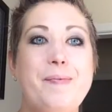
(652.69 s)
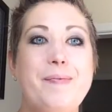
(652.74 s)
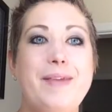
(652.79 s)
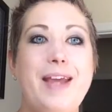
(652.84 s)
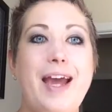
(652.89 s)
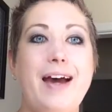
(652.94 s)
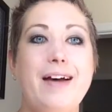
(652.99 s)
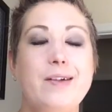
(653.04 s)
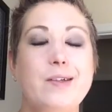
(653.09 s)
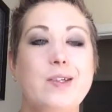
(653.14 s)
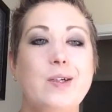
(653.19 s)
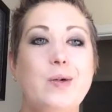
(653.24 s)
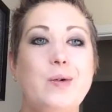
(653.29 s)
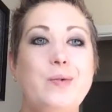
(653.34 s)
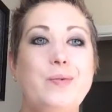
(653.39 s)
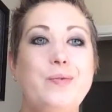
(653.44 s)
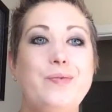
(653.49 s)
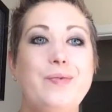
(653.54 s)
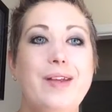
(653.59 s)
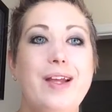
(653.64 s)
Yeah,
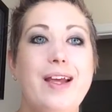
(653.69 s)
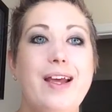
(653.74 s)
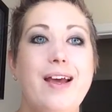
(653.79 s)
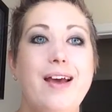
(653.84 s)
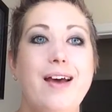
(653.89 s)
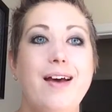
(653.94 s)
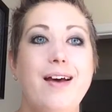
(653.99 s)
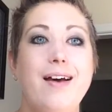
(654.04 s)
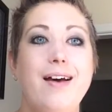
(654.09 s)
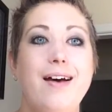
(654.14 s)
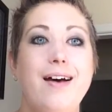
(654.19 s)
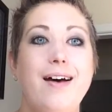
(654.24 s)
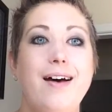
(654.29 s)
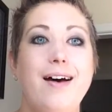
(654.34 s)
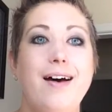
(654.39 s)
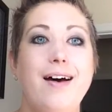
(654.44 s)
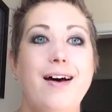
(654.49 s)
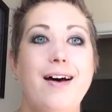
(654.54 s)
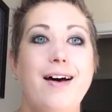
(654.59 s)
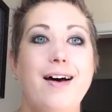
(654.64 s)
so
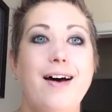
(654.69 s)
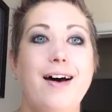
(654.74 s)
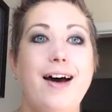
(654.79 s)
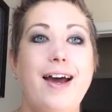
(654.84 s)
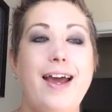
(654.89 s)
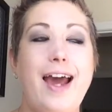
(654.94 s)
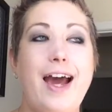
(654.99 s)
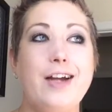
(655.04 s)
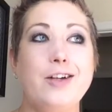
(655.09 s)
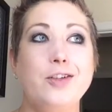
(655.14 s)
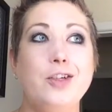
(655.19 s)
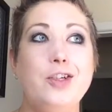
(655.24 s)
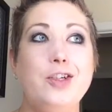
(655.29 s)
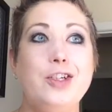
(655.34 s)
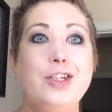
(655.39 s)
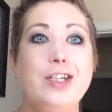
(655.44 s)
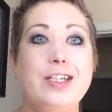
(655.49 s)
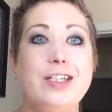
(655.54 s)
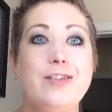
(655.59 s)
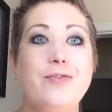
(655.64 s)
I actually
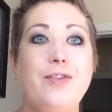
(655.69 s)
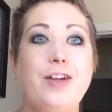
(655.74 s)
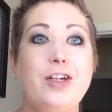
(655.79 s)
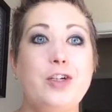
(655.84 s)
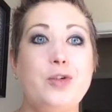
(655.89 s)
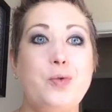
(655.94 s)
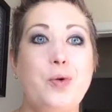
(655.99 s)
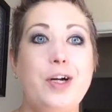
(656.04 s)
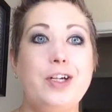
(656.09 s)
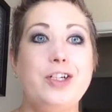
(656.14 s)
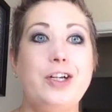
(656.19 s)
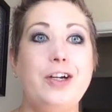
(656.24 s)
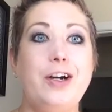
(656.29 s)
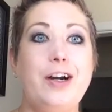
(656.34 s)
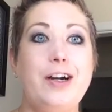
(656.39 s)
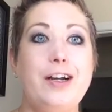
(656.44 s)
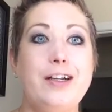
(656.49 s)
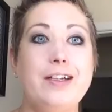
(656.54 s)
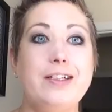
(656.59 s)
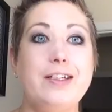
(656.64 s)
just finished watching
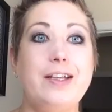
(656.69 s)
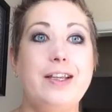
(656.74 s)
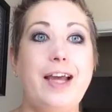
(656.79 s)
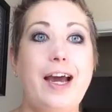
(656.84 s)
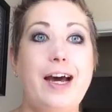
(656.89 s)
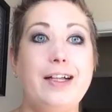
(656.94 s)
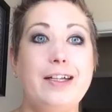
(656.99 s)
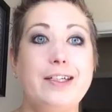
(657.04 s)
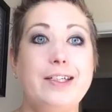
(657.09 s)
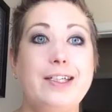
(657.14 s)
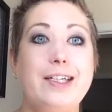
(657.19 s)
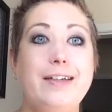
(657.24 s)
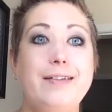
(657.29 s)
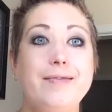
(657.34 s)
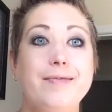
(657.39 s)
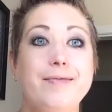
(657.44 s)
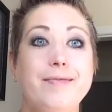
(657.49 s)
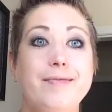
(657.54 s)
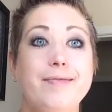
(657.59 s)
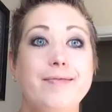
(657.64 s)
Guardians of the Galaxy
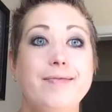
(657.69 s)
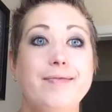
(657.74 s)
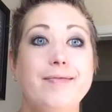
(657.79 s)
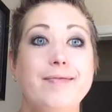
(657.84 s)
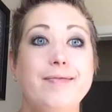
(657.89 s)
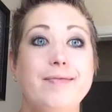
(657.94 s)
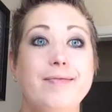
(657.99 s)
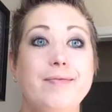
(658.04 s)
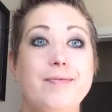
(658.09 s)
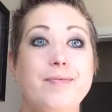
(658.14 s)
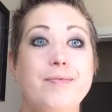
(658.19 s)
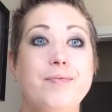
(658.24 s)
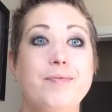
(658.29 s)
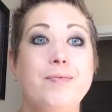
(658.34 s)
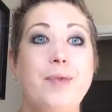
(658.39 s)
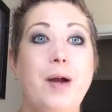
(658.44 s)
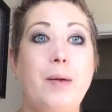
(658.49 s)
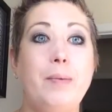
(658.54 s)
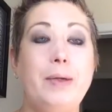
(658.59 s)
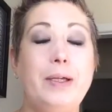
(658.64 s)

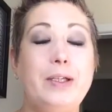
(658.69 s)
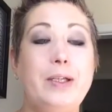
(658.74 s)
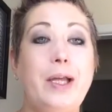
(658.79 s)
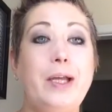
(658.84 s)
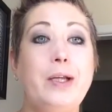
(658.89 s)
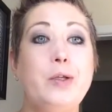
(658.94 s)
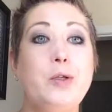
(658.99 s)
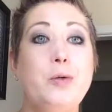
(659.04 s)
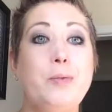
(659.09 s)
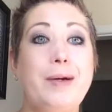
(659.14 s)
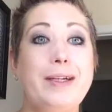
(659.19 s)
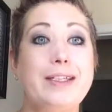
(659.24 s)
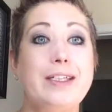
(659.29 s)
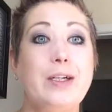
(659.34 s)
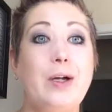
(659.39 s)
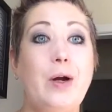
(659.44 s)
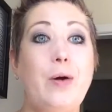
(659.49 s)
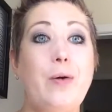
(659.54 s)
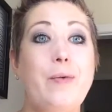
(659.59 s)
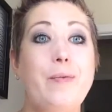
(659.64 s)
probably like 2 months
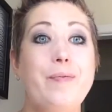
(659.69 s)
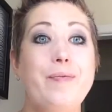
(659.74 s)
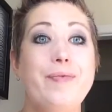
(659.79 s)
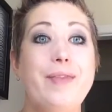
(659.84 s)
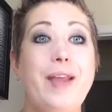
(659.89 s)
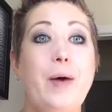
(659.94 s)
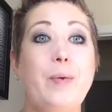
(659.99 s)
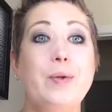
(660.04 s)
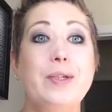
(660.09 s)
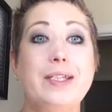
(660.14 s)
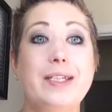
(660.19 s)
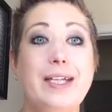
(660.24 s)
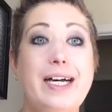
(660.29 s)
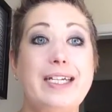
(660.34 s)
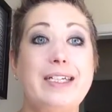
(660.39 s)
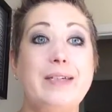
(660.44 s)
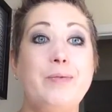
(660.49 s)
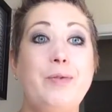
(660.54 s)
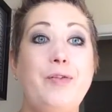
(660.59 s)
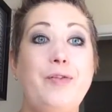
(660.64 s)
ago. That was the
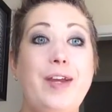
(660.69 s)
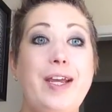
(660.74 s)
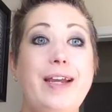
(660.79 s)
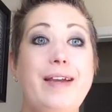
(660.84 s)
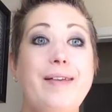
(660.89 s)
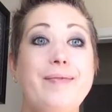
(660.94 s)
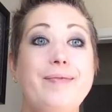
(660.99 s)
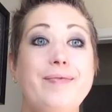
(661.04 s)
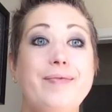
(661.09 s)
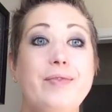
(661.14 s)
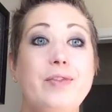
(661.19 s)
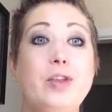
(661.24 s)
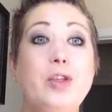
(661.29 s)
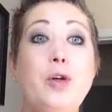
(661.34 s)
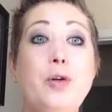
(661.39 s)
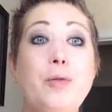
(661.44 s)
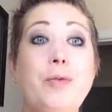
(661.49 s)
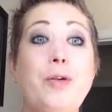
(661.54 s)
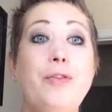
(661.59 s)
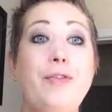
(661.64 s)
last new
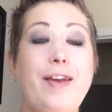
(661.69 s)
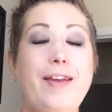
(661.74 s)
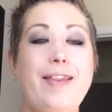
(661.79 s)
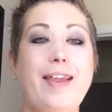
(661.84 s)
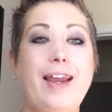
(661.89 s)
movie